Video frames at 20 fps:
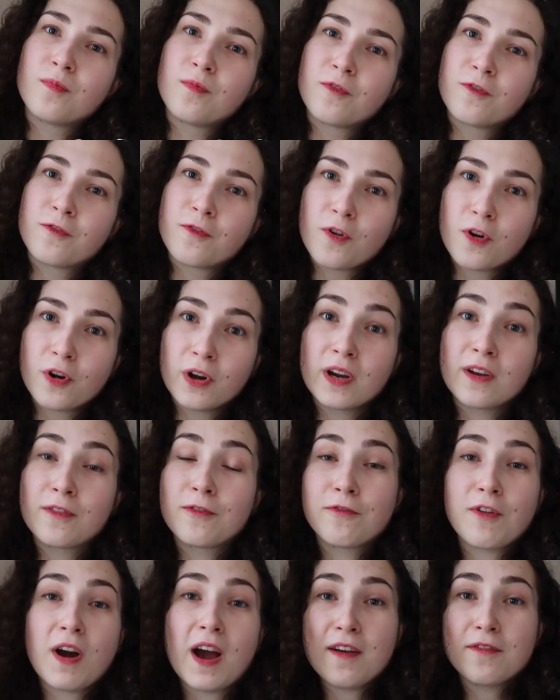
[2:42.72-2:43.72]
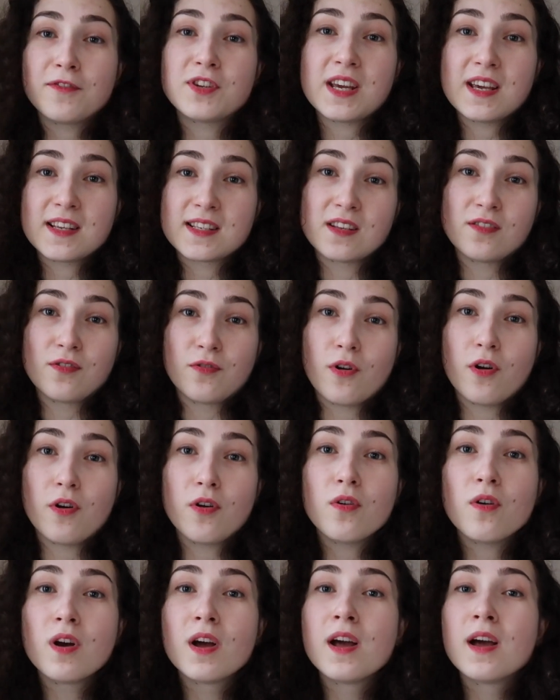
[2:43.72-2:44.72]
for 5 days in a
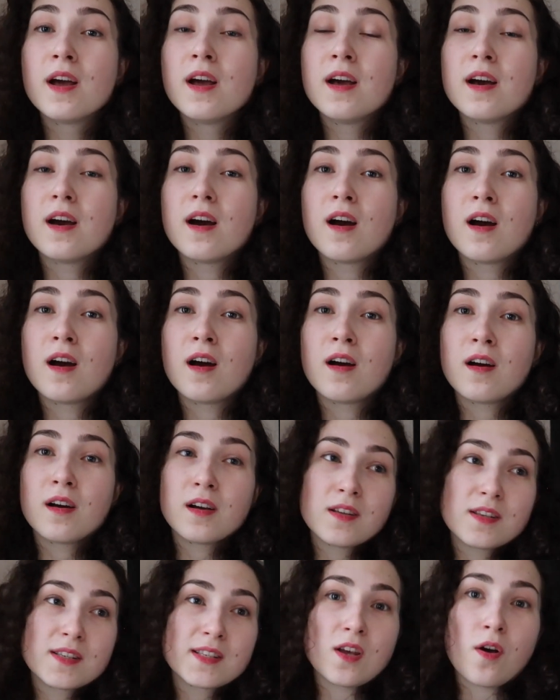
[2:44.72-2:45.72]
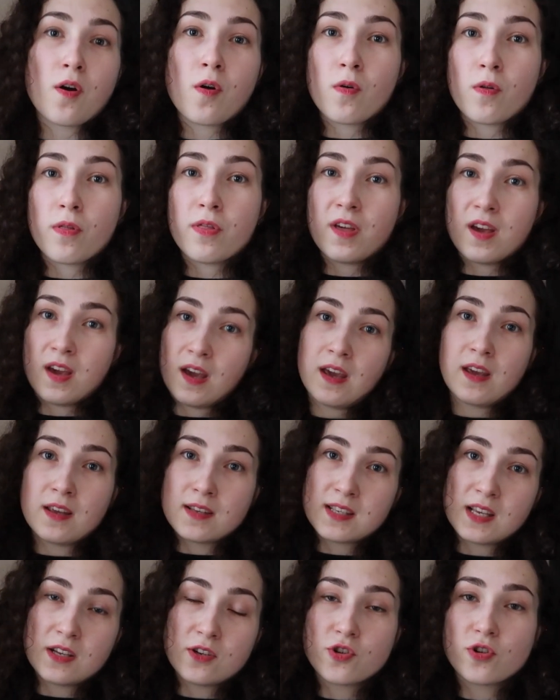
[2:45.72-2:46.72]
row, so the
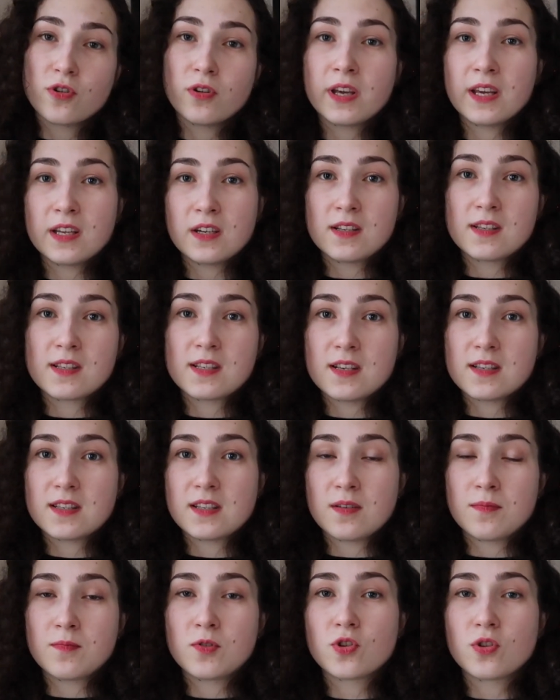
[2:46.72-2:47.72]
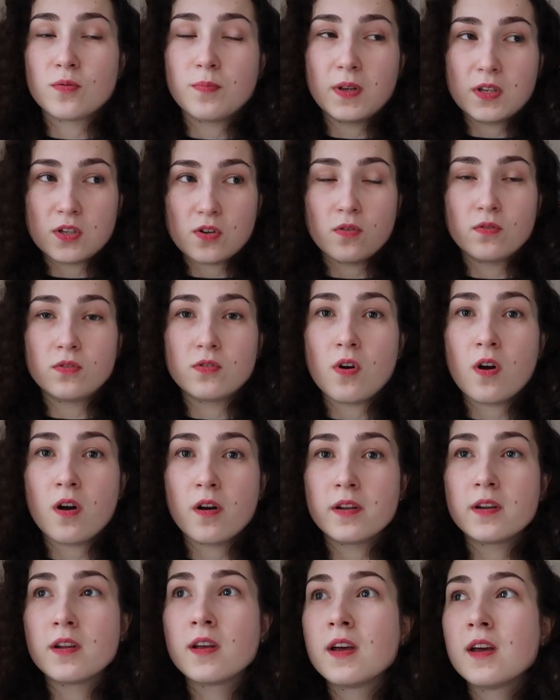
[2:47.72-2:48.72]
central heating system should be turned
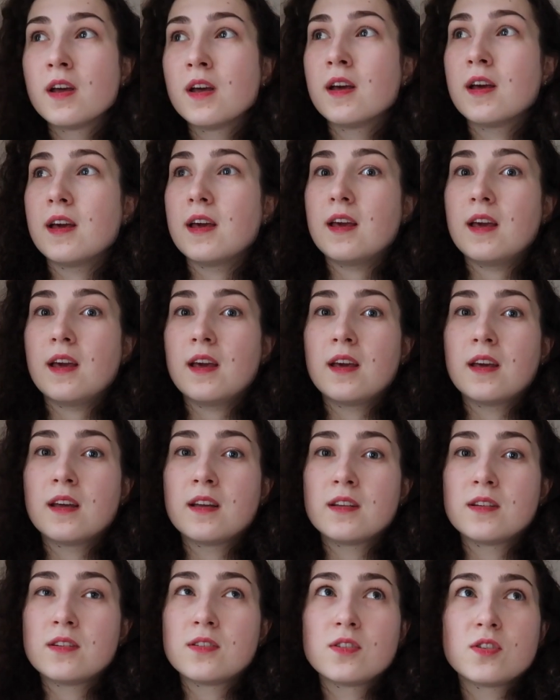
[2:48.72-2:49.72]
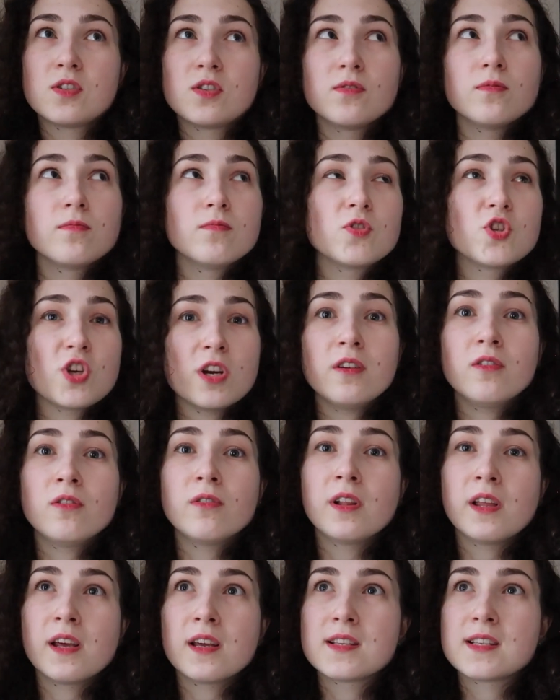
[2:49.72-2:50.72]
on. And
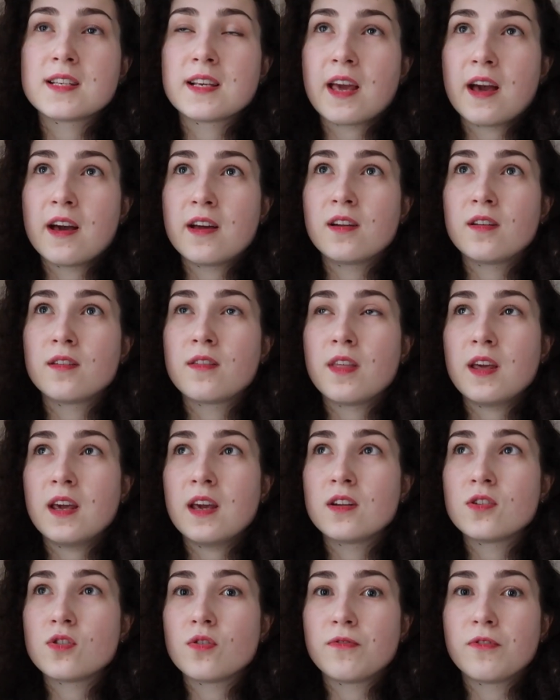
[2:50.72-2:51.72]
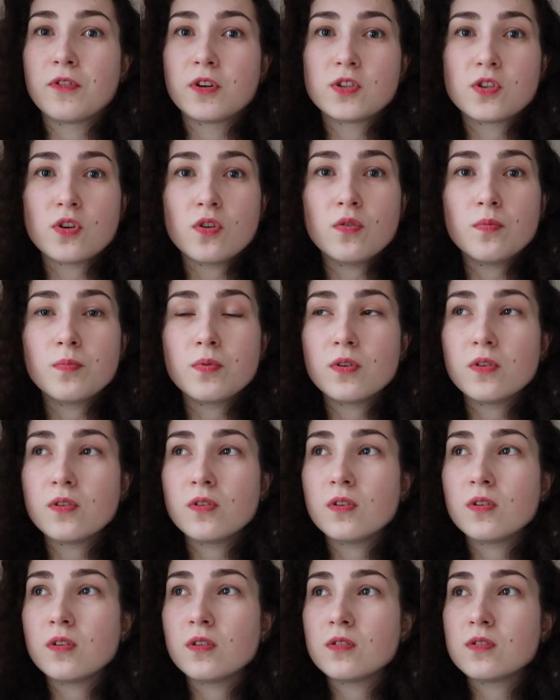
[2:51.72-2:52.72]
generally it's kind of the end of
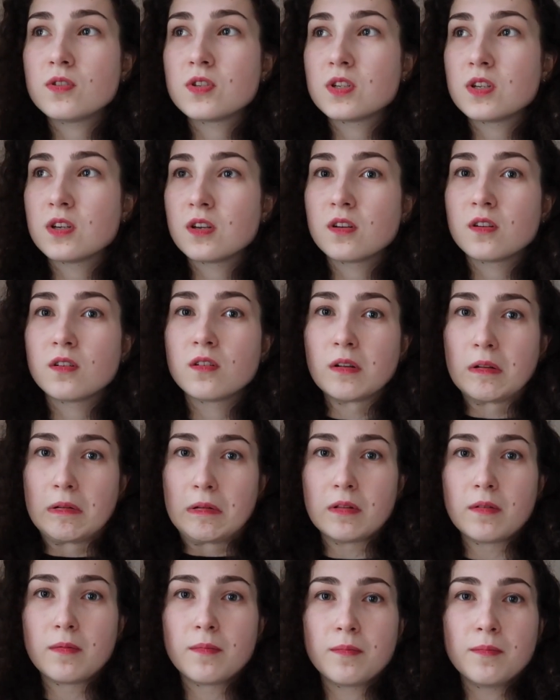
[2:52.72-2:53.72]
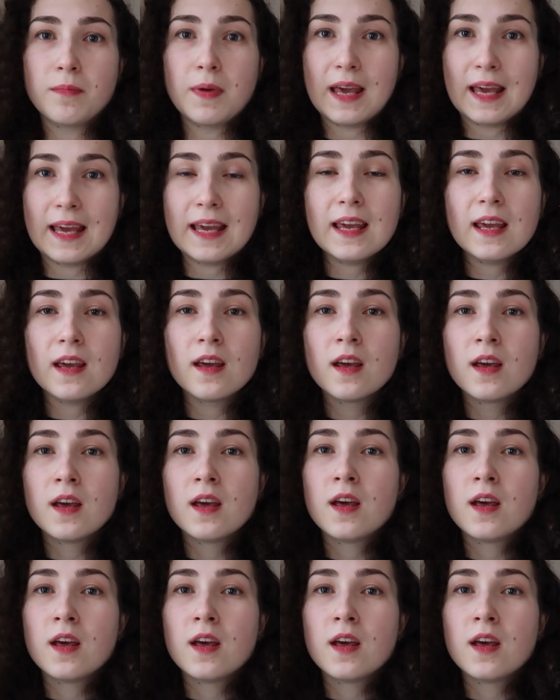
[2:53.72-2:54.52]
October till May.